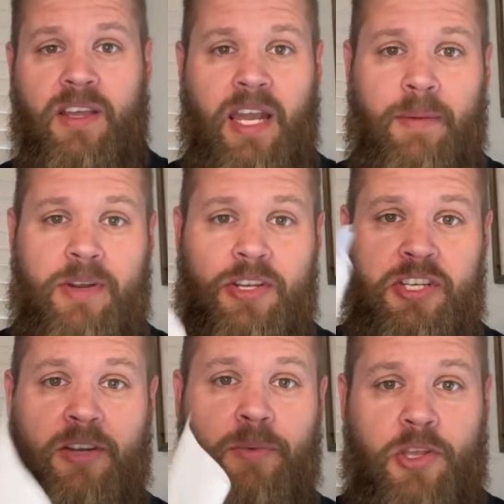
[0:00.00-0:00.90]
And I'm going to
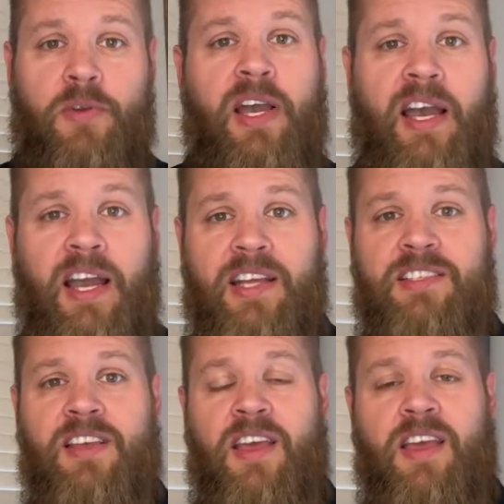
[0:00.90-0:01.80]
share it with you
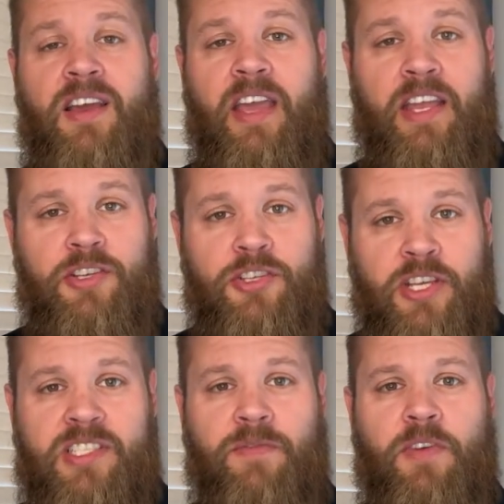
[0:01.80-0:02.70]
guys in
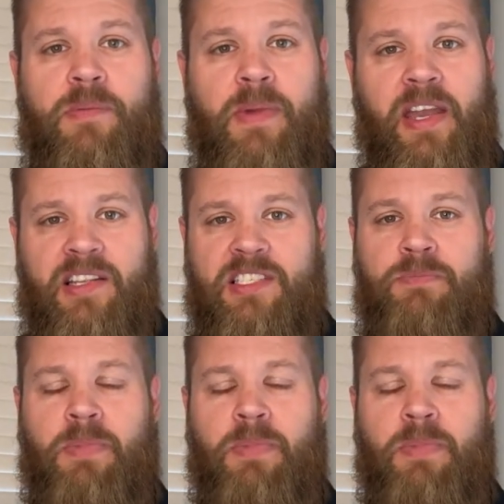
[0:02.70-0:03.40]
just a few minutes.